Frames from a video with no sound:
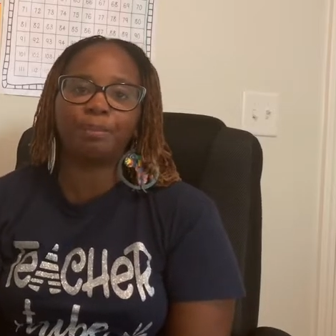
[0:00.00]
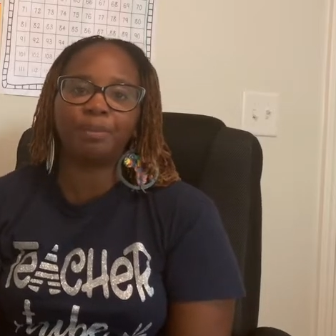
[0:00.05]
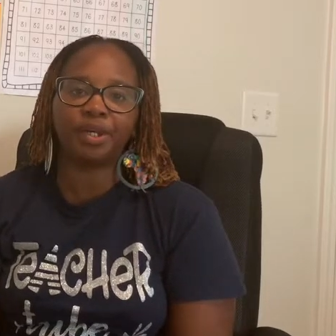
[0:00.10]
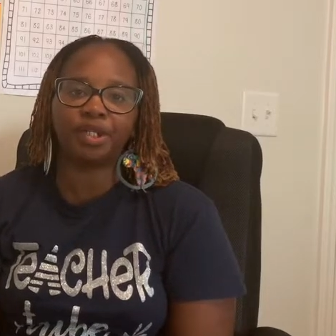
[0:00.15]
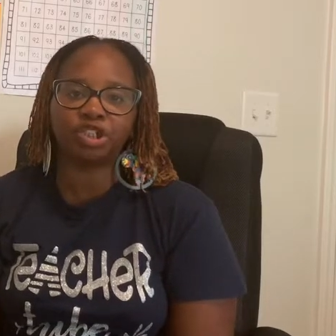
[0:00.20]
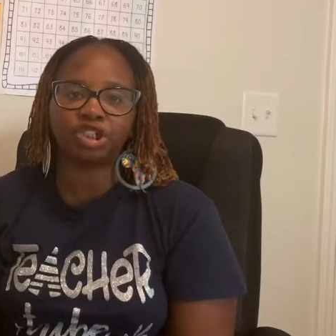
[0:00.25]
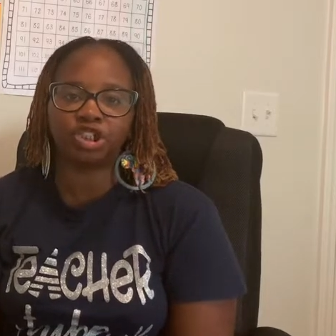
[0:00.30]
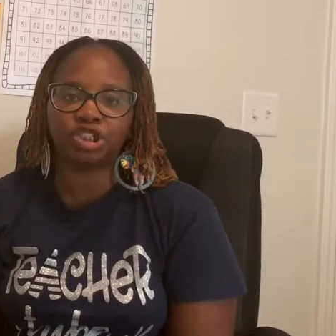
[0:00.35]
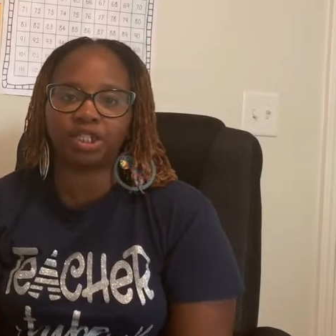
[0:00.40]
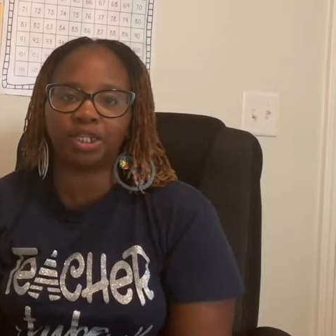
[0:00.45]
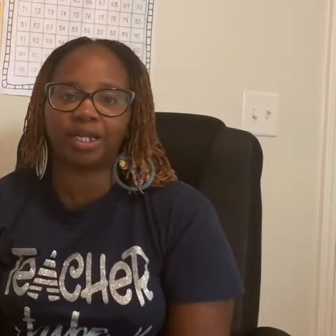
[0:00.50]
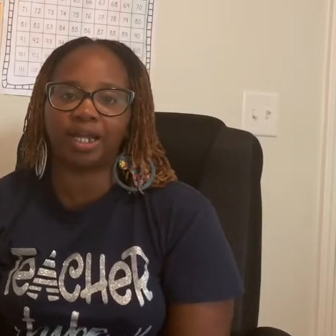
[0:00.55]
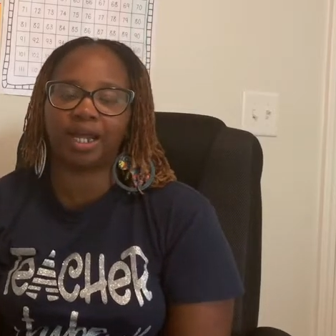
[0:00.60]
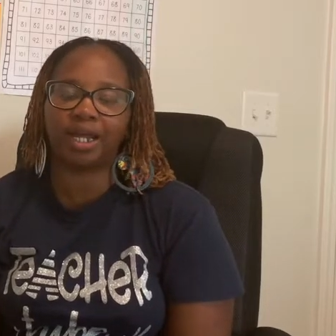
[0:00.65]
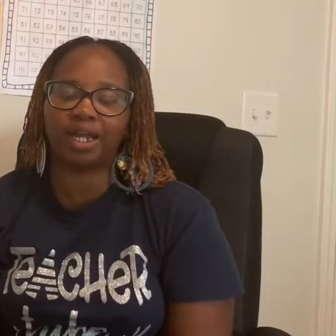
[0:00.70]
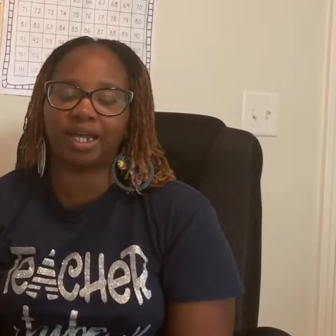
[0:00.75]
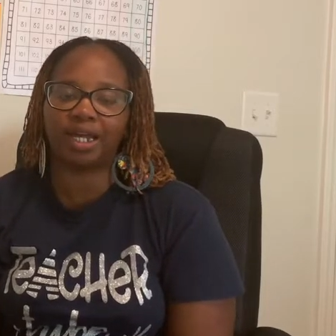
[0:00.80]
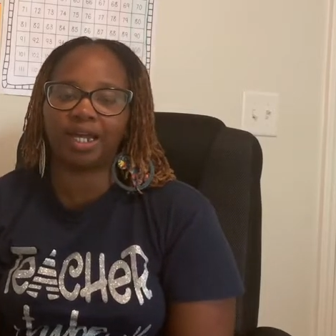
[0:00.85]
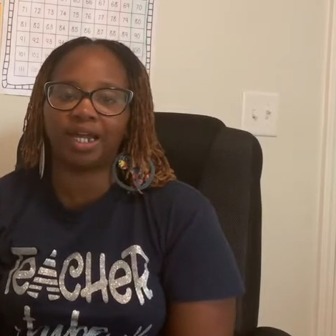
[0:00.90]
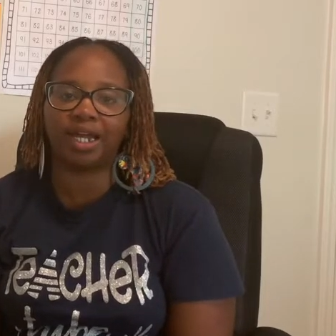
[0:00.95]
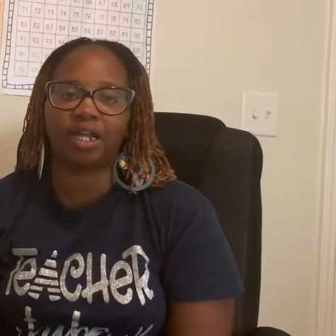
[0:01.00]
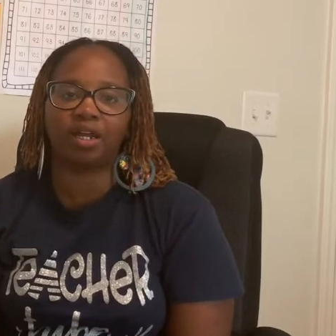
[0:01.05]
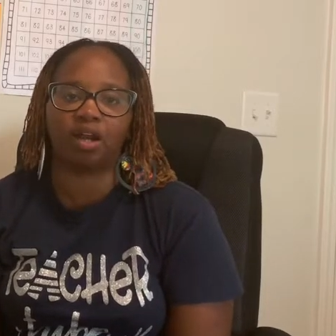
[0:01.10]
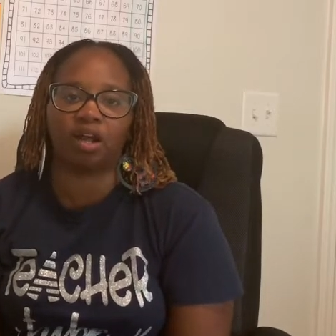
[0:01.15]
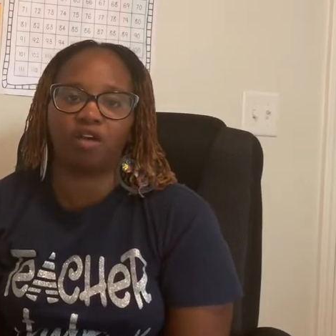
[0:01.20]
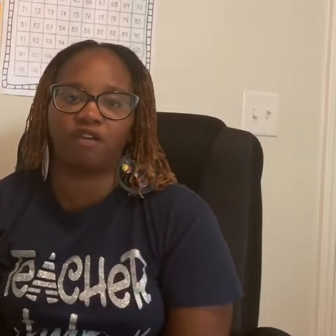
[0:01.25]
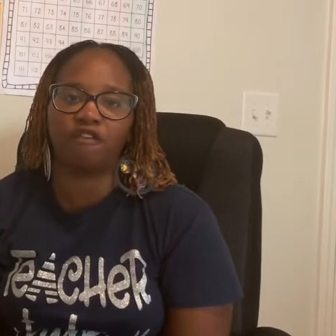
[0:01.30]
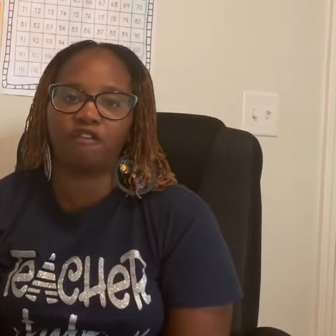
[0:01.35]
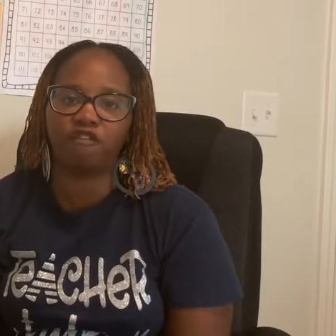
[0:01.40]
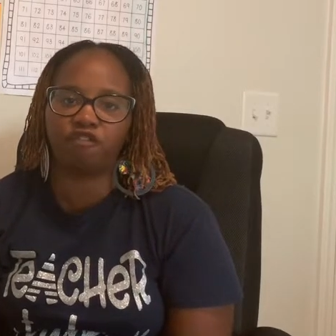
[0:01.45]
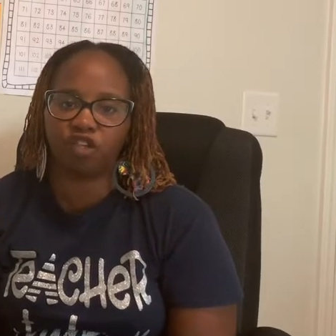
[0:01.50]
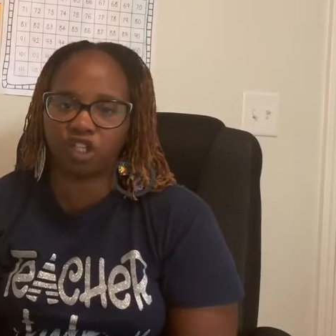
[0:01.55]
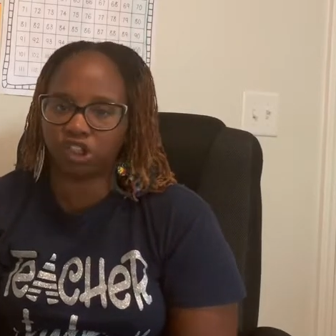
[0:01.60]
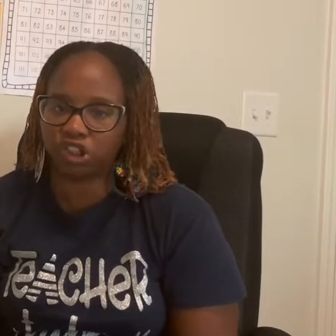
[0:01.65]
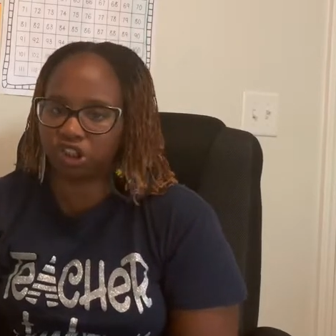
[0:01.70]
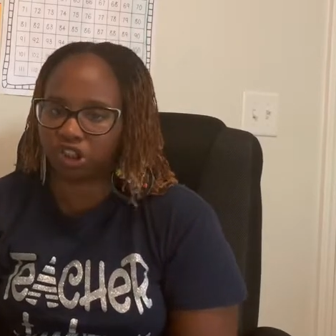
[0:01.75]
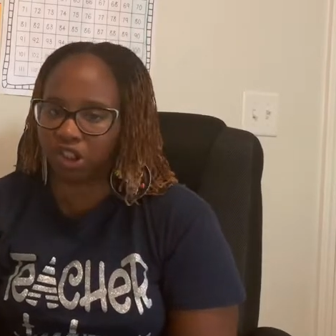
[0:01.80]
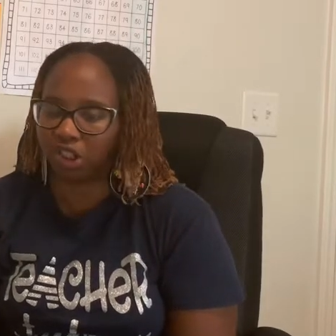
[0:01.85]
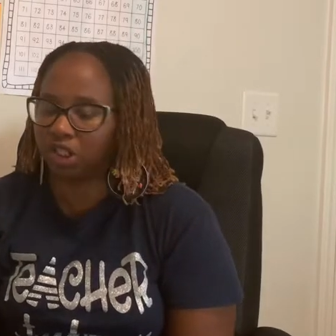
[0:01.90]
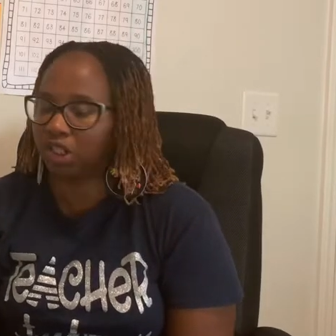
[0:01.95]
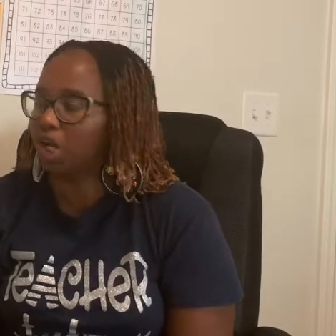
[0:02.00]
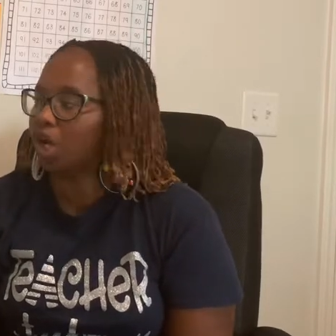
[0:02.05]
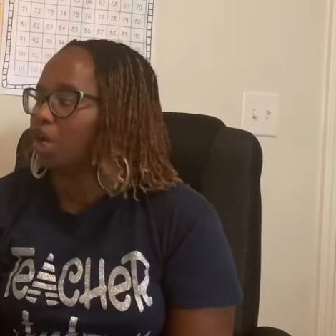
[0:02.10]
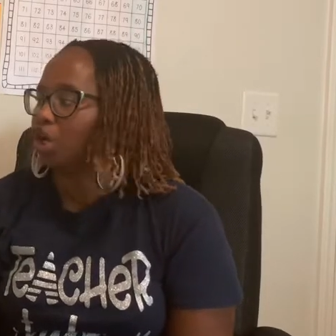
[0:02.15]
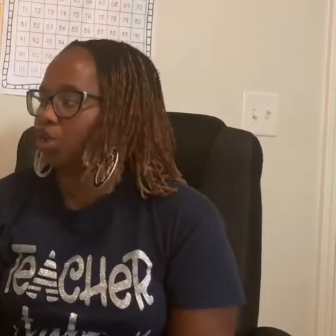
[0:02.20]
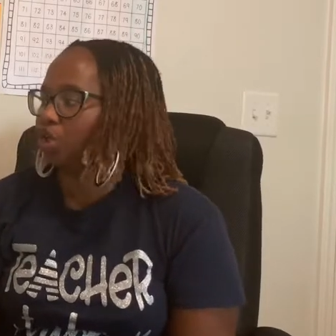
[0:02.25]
mission and vision.